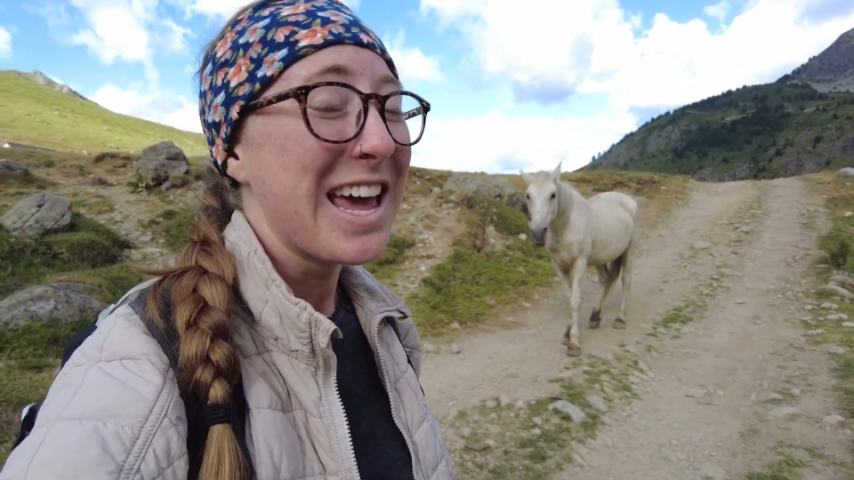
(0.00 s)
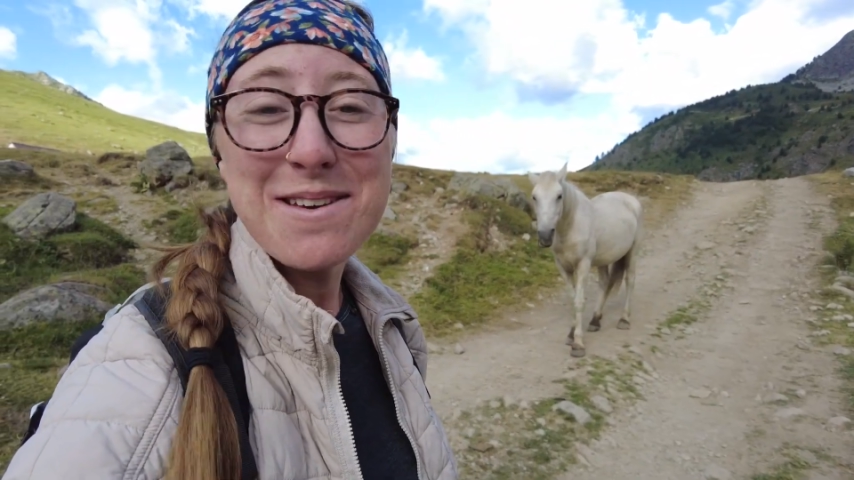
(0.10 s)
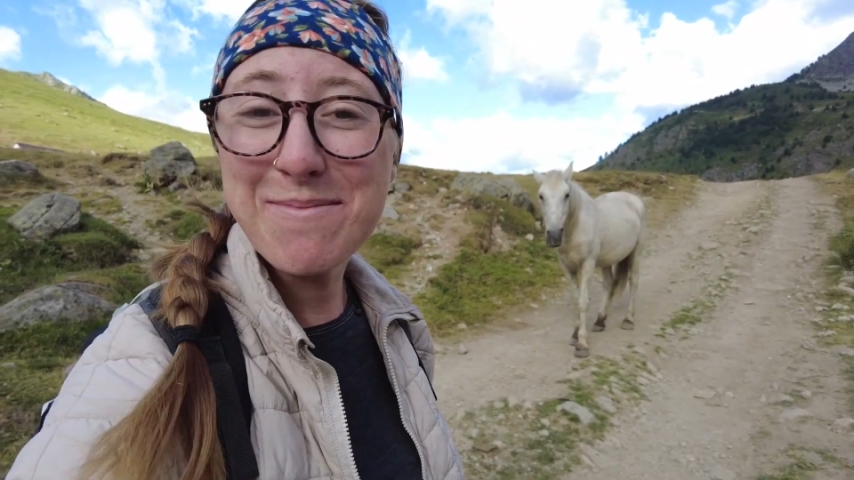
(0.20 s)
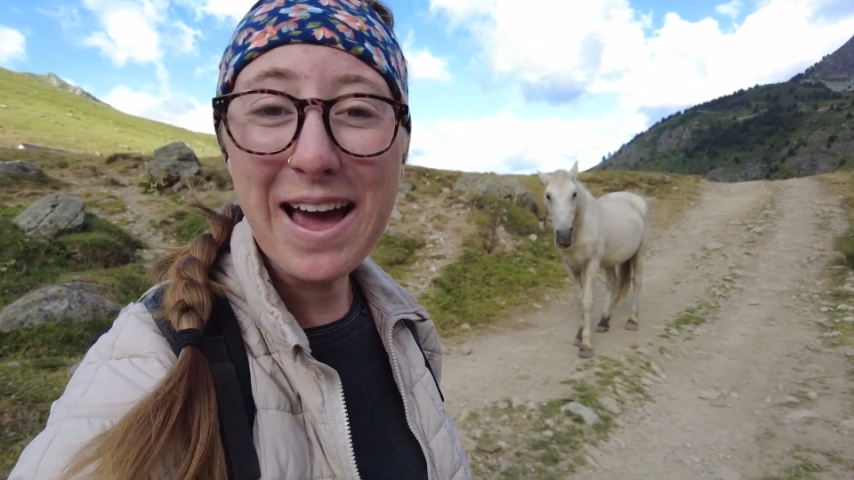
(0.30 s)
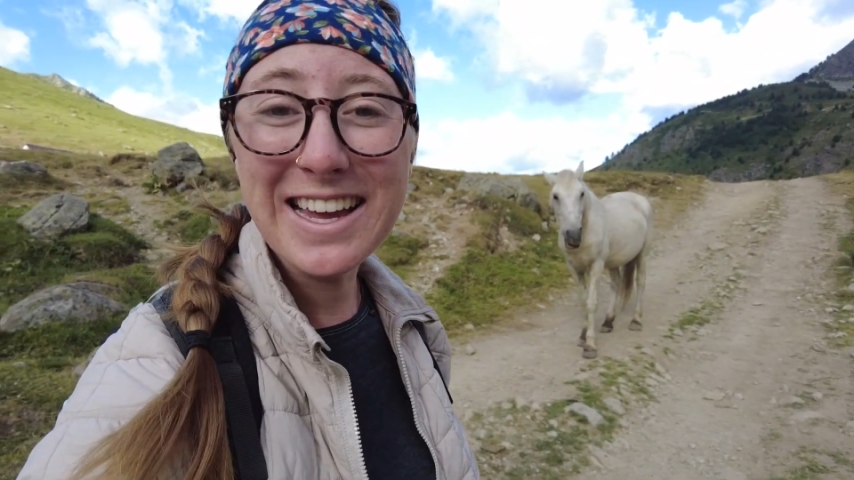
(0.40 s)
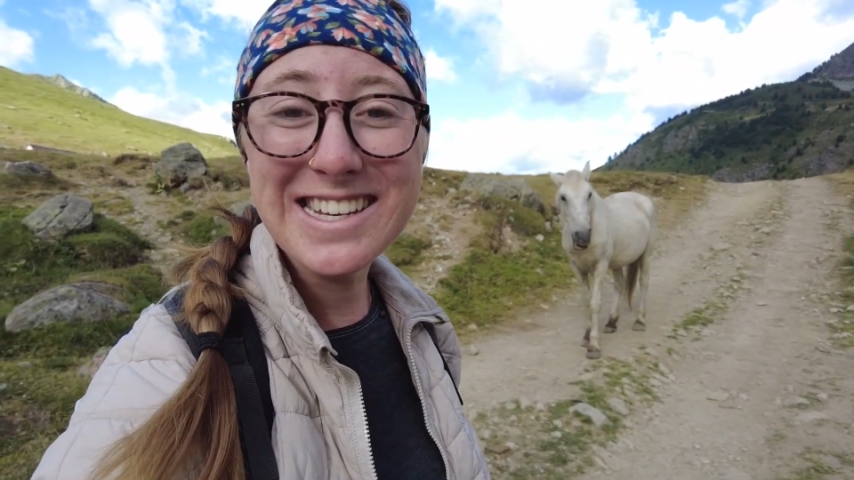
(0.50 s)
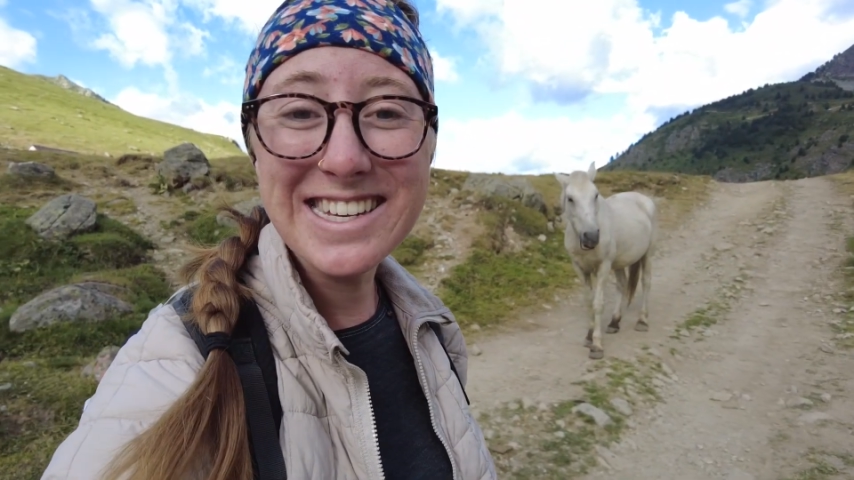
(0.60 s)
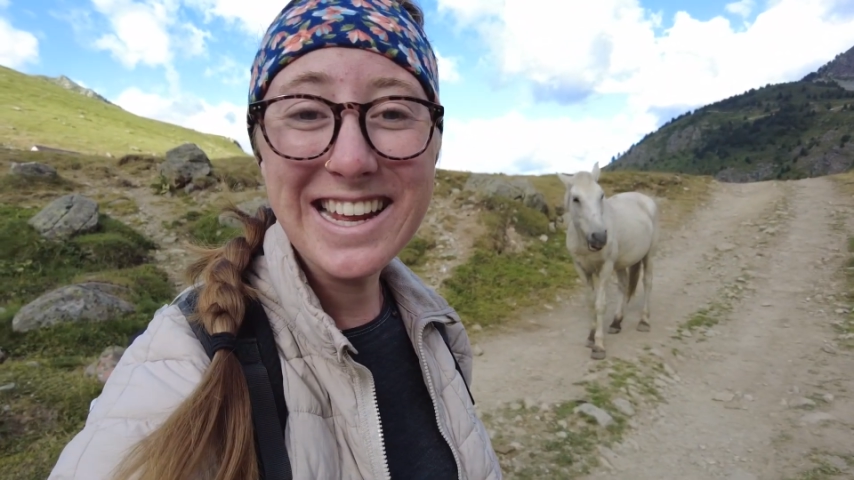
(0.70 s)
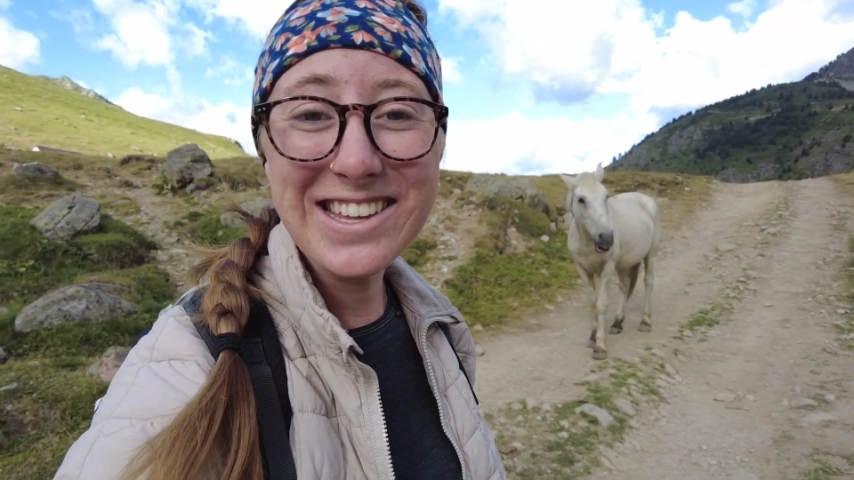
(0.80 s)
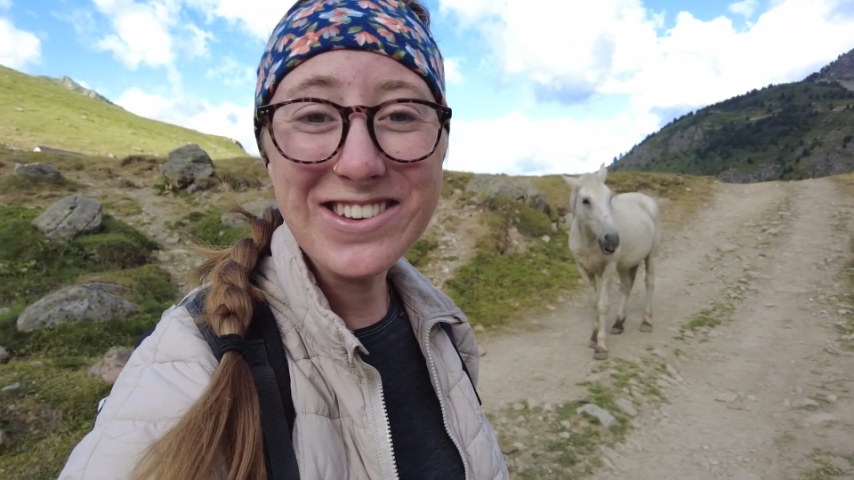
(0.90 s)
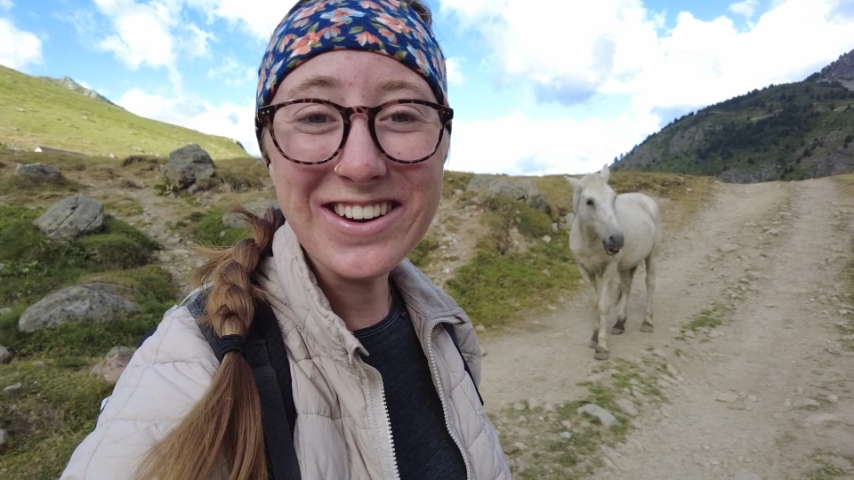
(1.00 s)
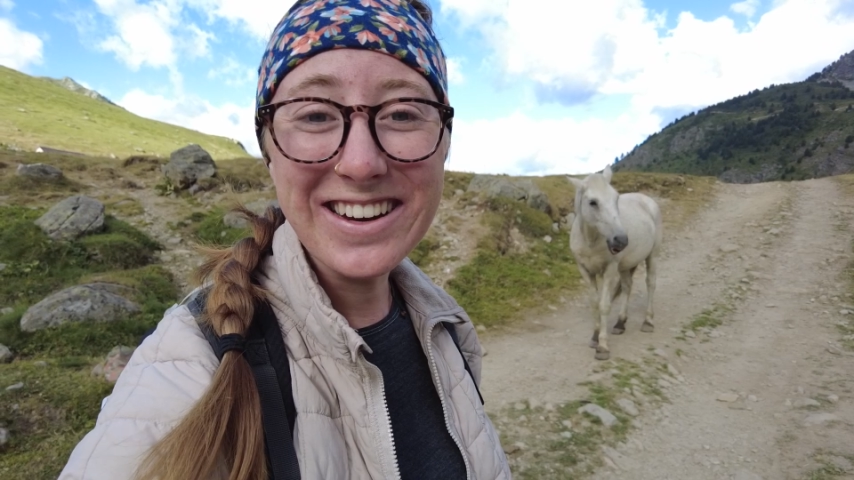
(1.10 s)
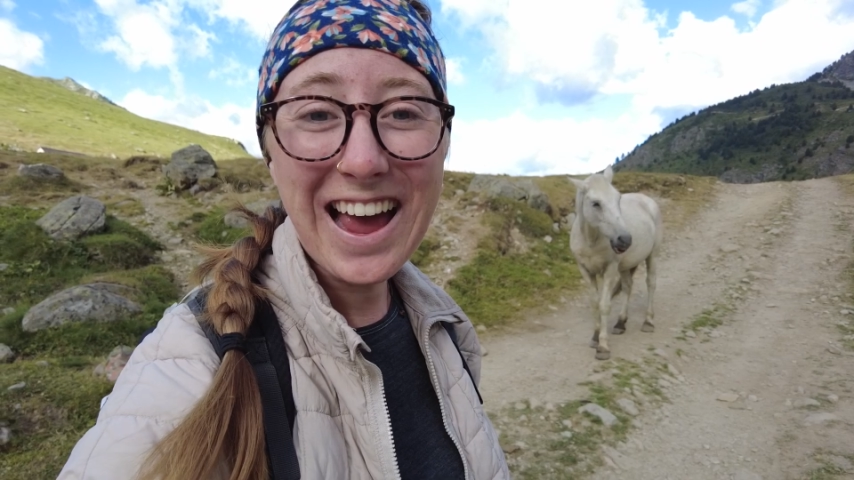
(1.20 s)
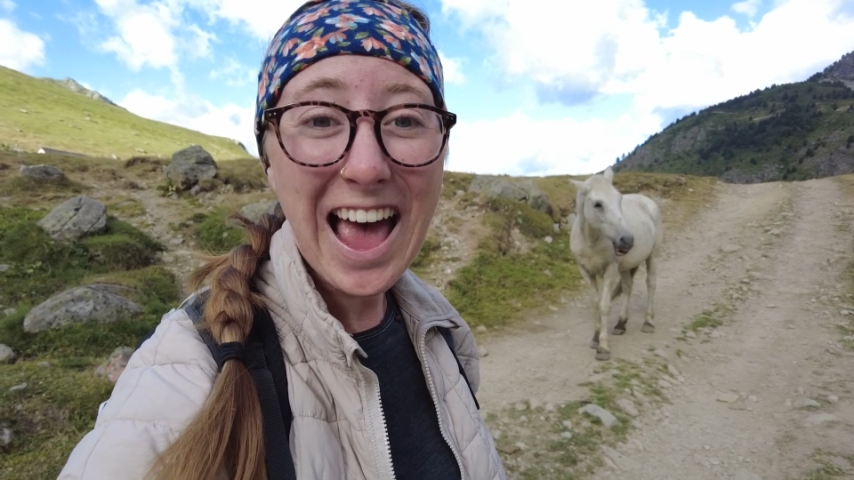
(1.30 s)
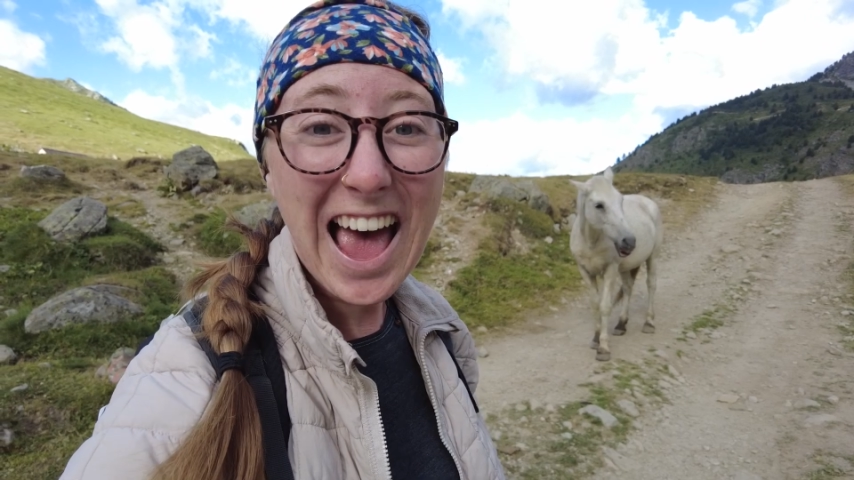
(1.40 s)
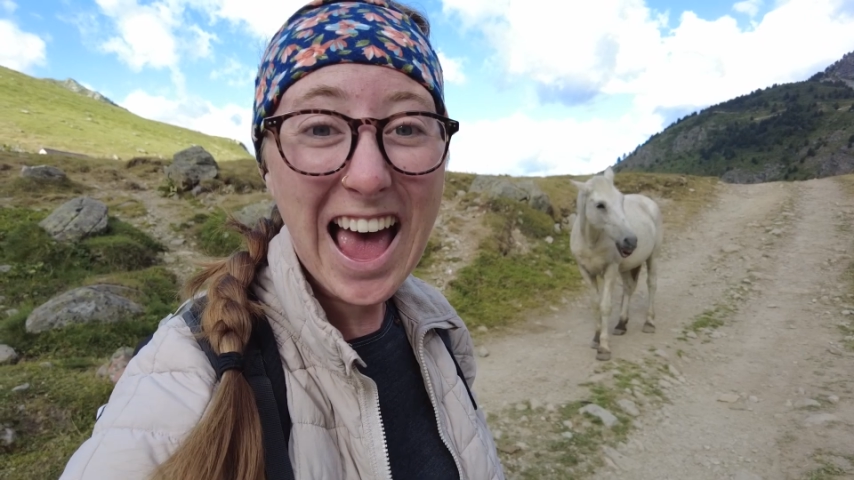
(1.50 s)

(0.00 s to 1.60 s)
and back into nature. Ah!